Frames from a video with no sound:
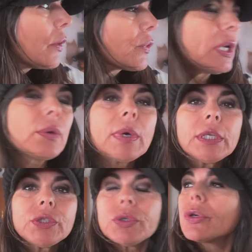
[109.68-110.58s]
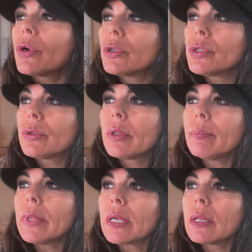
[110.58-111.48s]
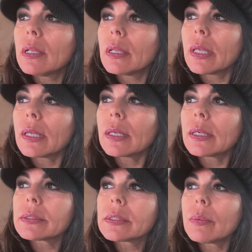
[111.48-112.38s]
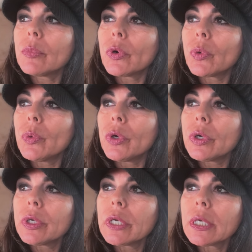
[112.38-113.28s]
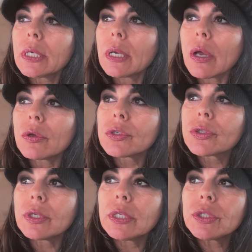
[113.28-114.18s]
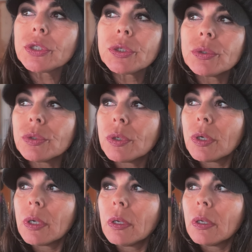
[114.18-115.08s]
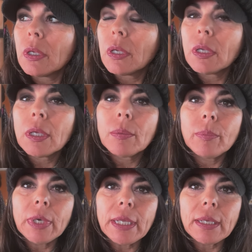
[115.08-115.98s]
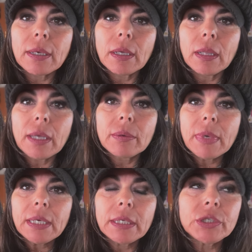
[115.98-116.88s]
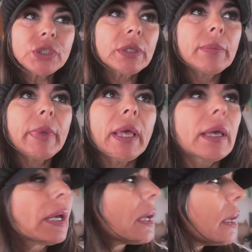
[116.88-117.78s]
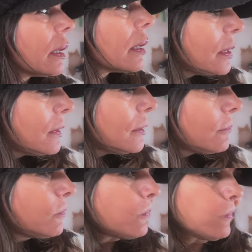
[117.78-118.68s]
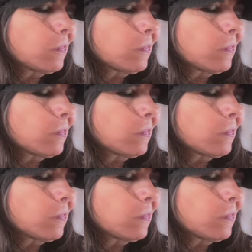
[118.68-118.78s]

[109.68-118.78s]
really wanted to go to the mill and get some more wood. I also need to bleed a lot of money into the bank. I